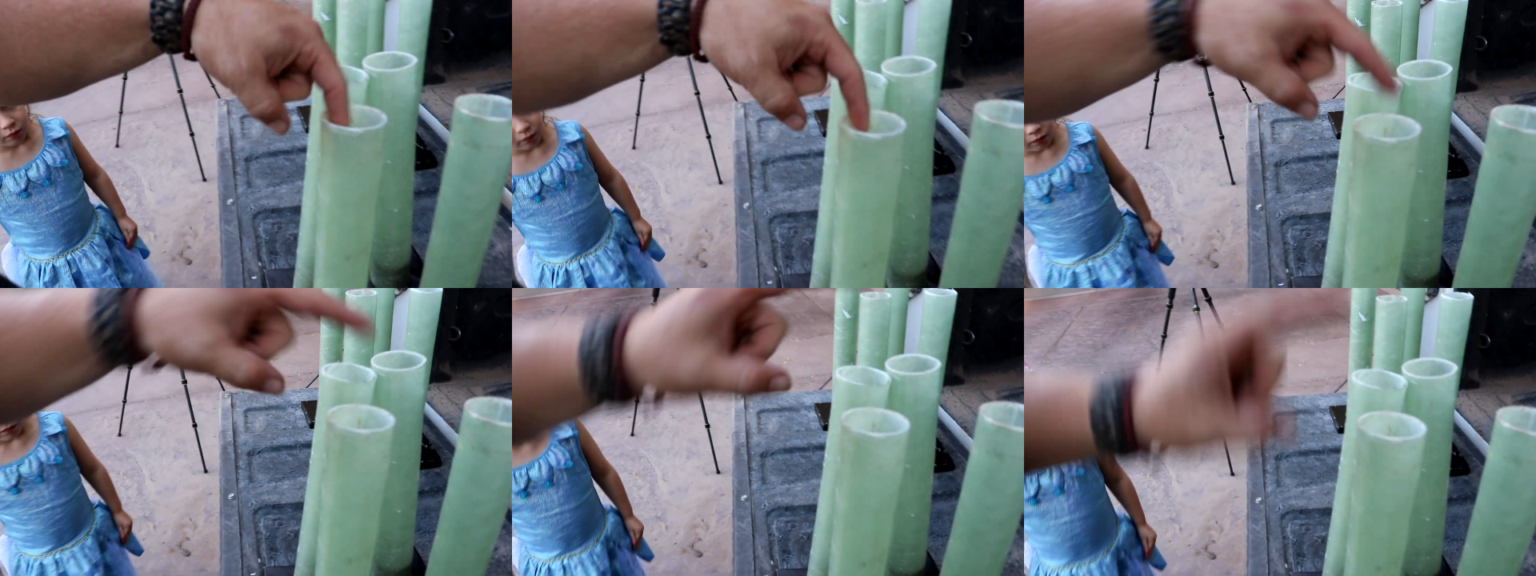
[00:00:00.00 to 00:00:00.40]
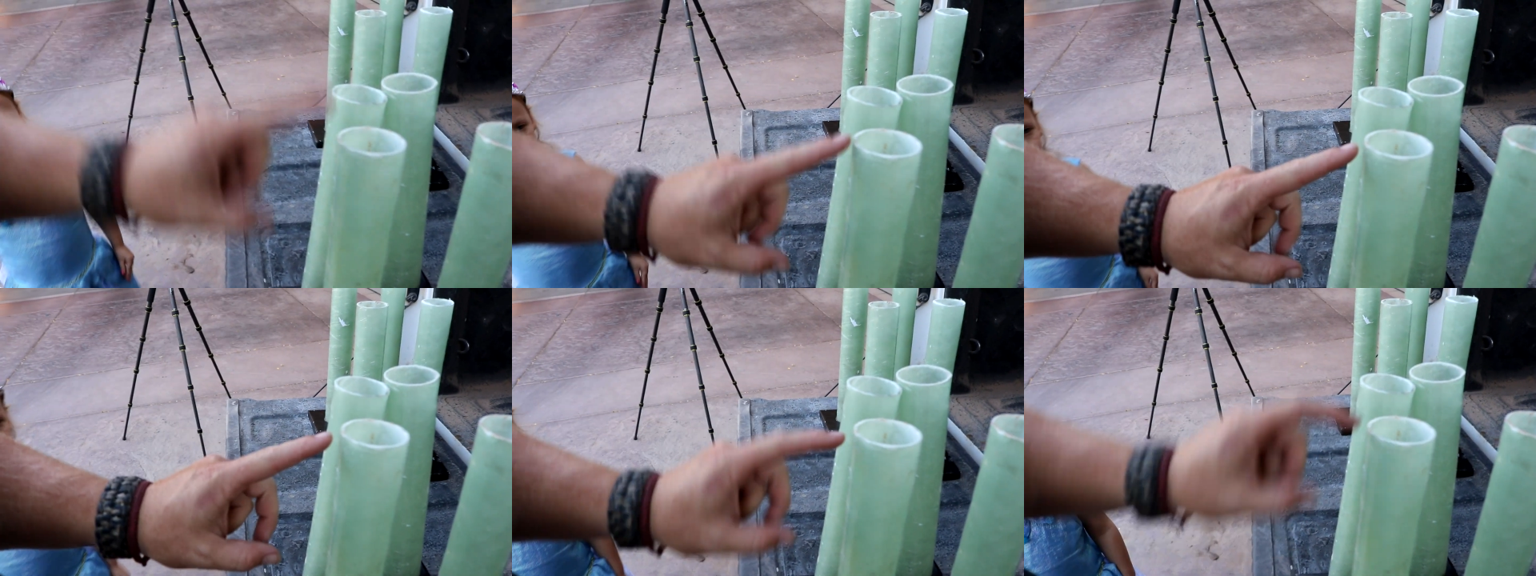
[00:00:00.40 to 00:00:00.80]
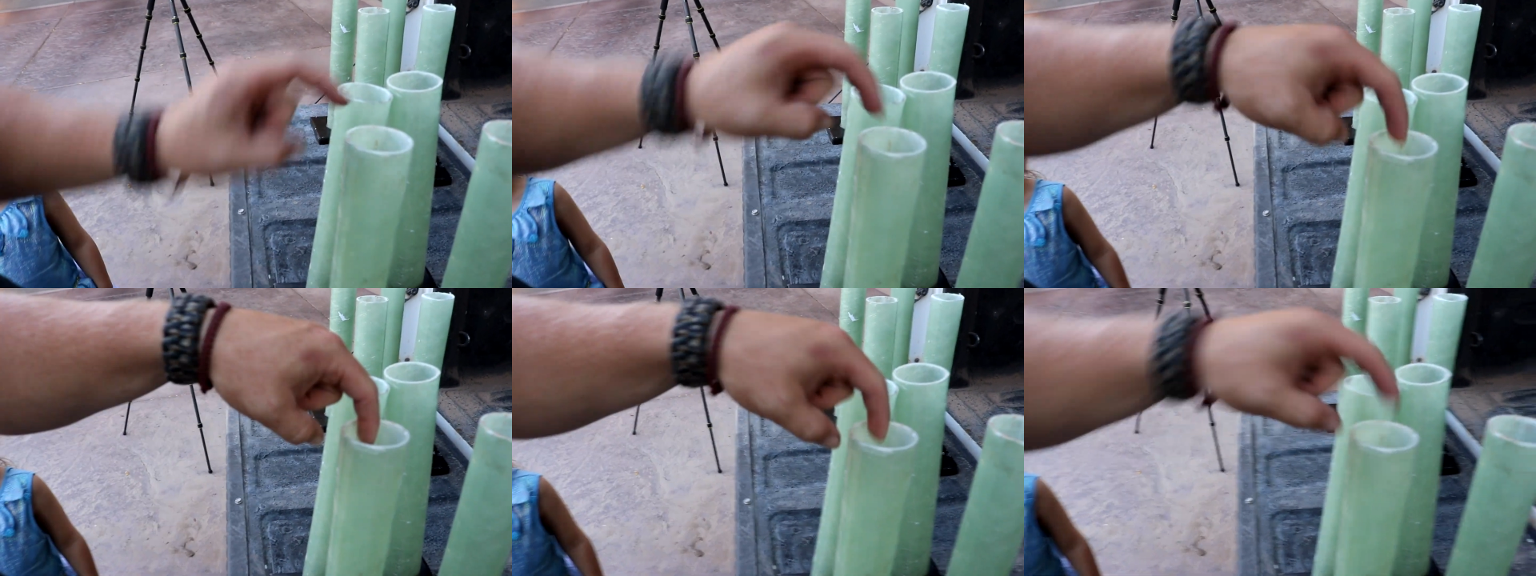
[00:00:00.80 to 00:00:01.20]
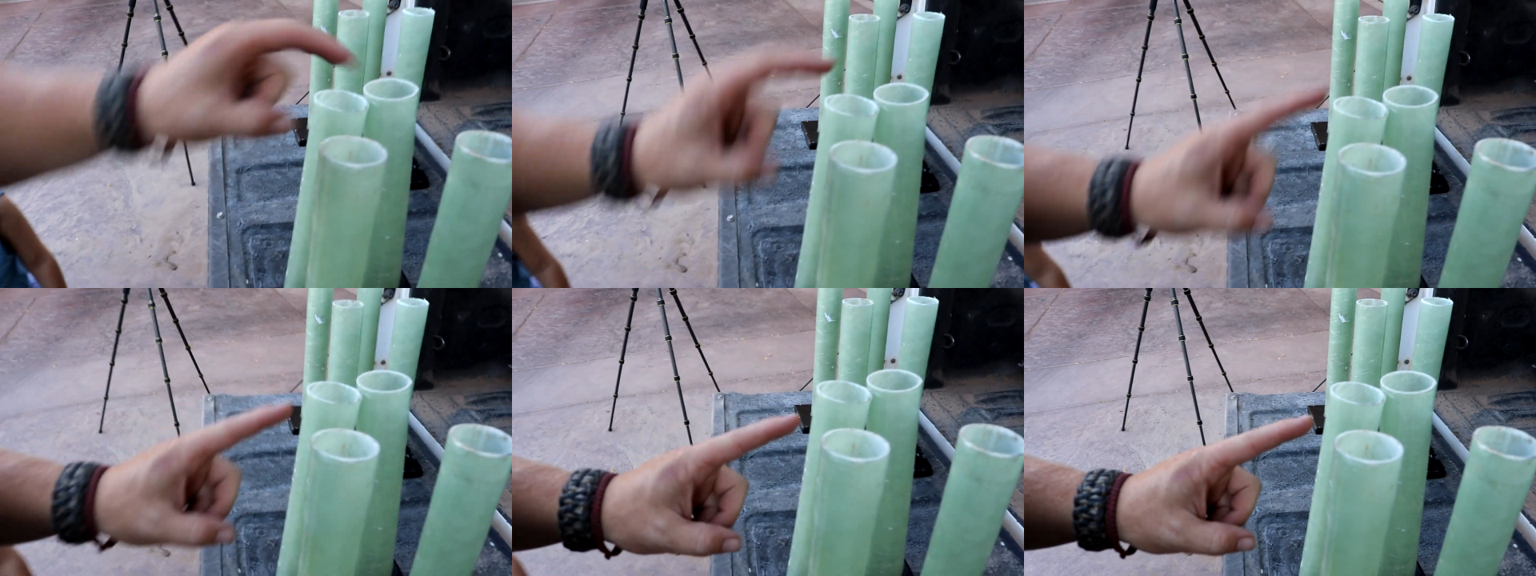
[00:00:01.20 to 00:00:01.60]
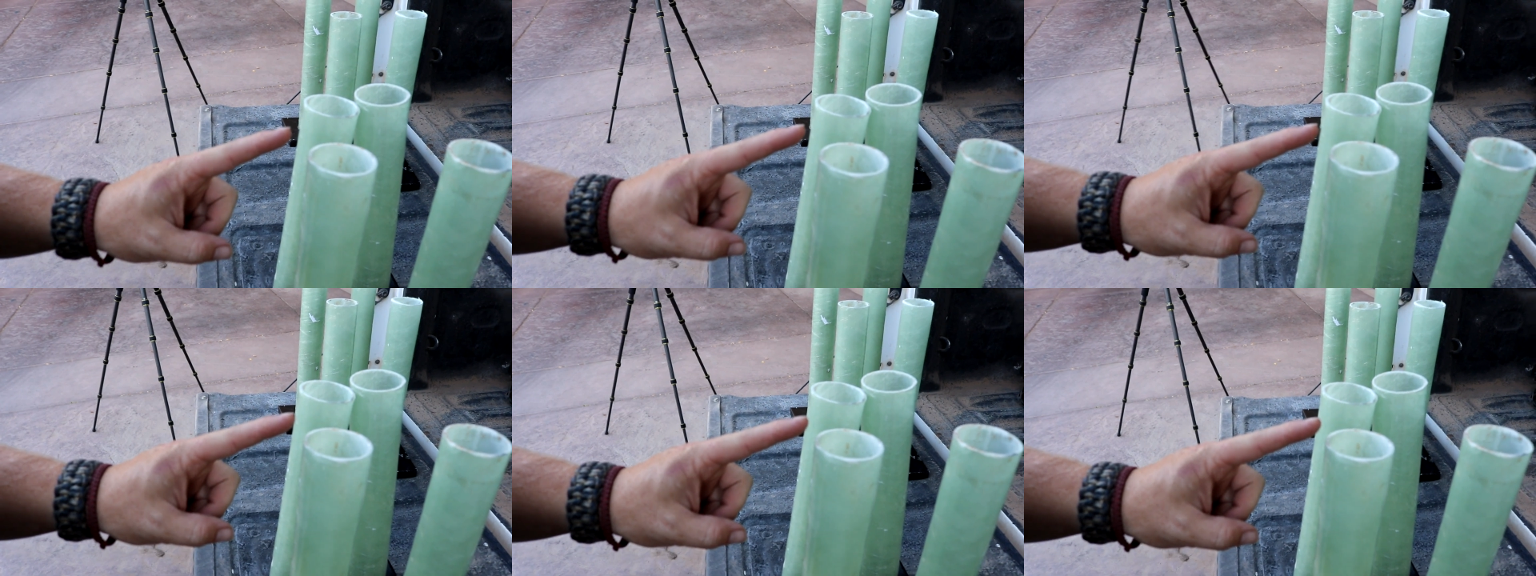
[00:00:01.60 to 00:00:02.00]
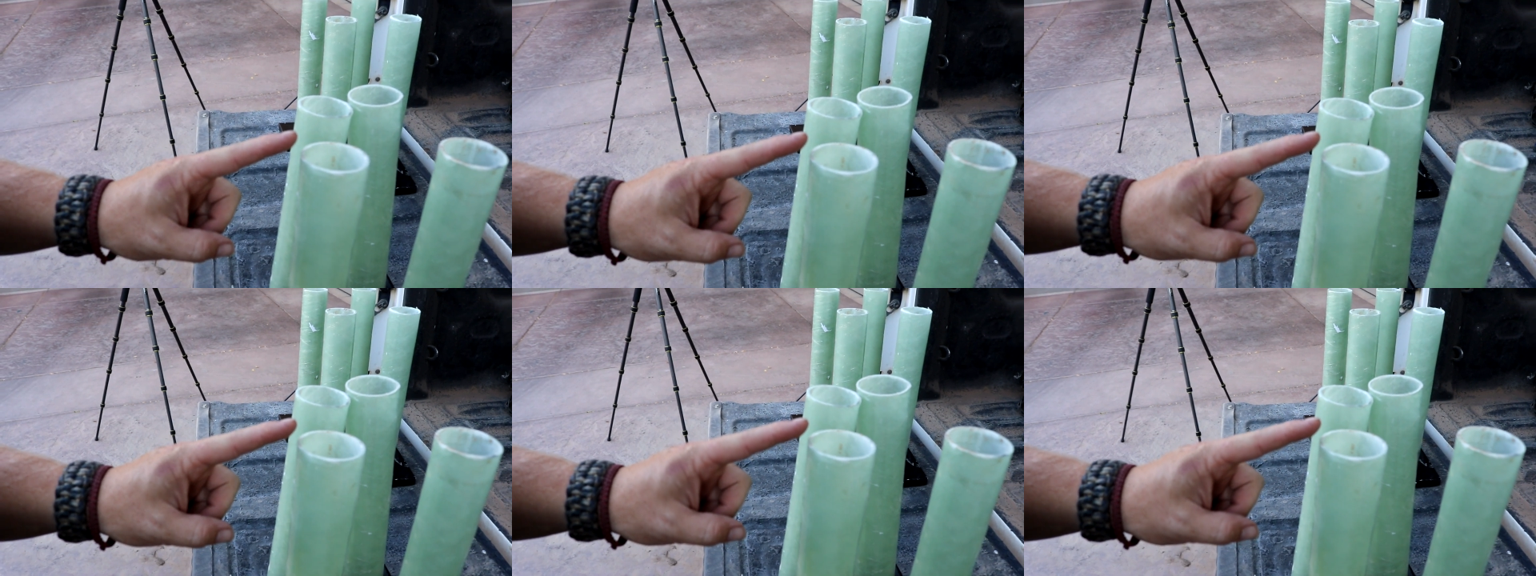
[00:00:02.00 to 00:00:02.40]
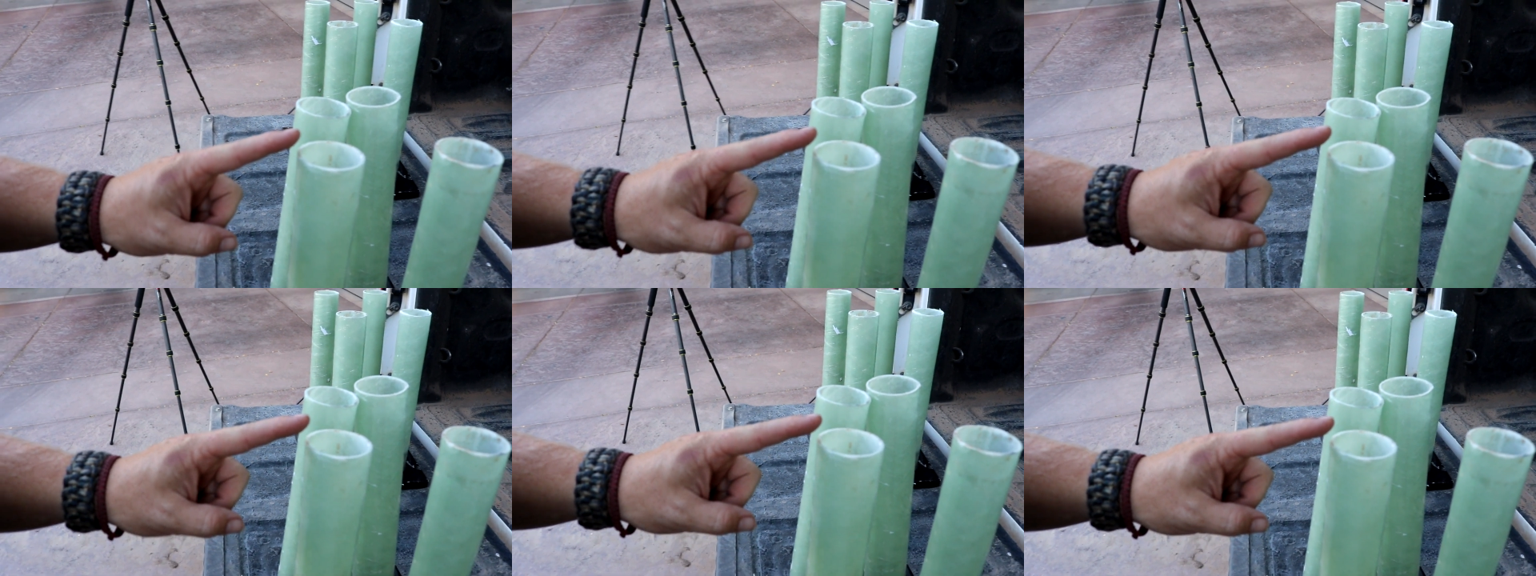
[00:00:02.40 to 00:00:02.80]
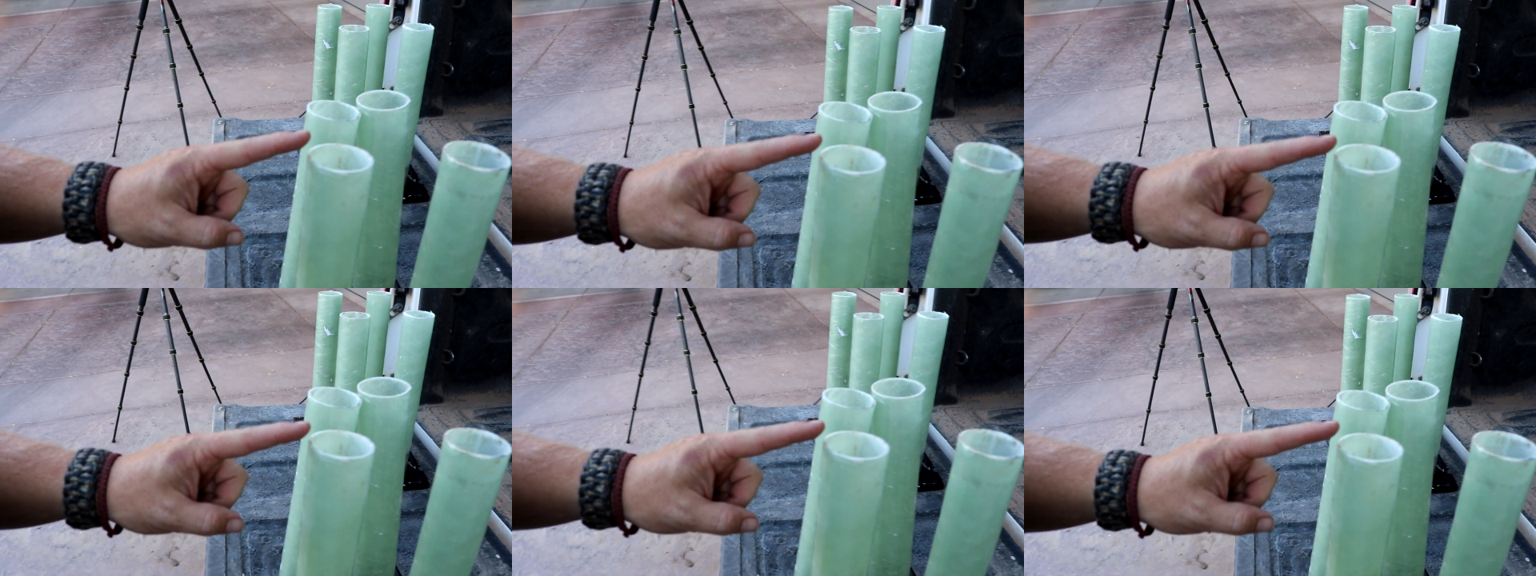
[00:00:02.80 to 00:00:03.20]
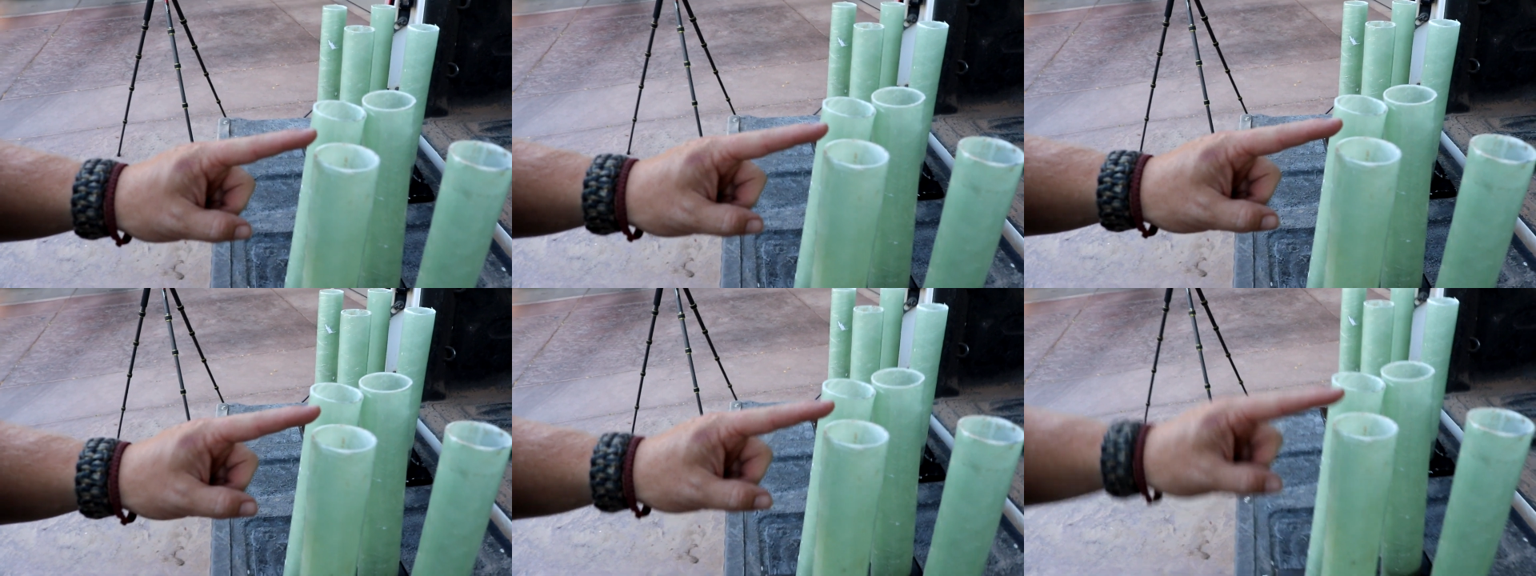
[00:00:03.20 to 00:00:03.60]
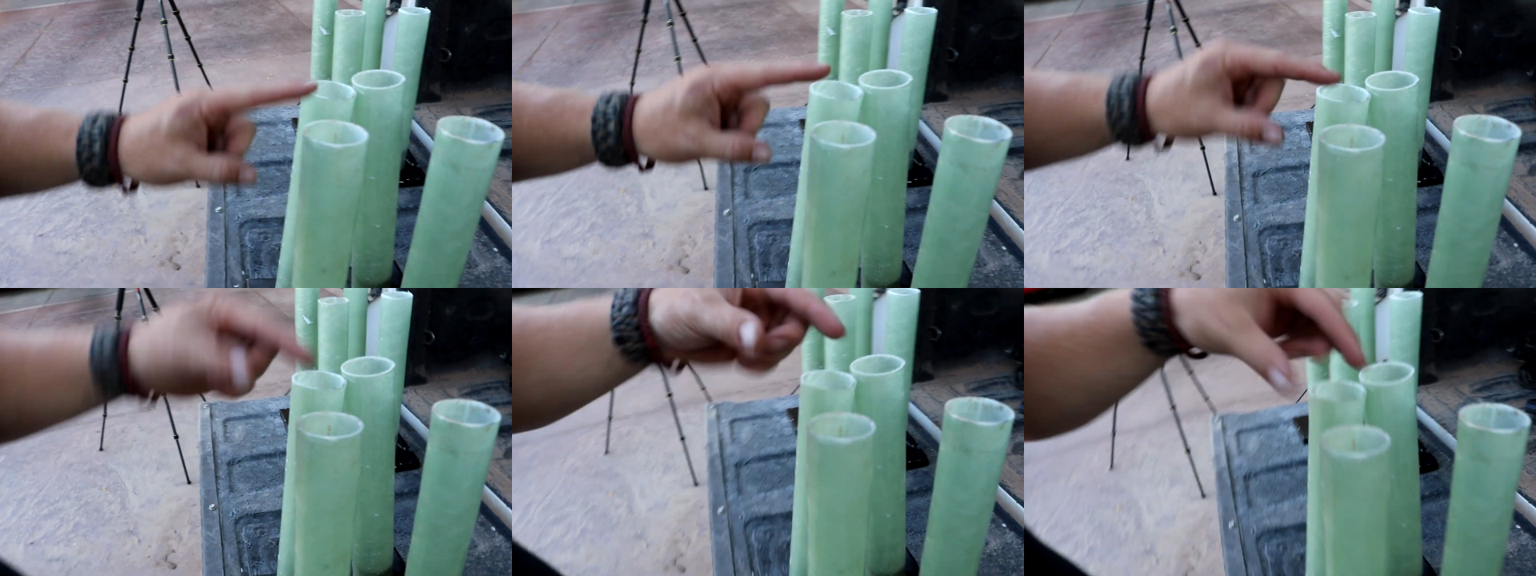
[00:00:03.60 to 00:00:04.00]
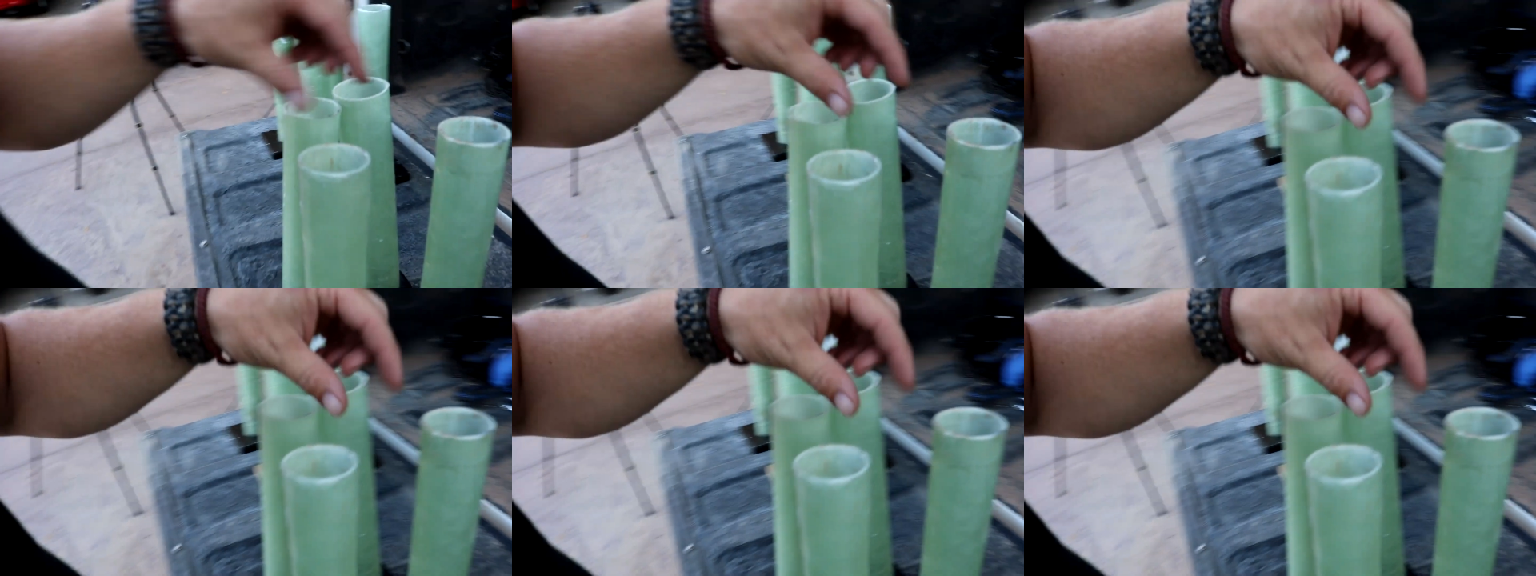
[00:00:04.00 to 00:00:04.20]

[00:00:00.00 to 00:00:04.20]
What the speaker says: (no speaker visible)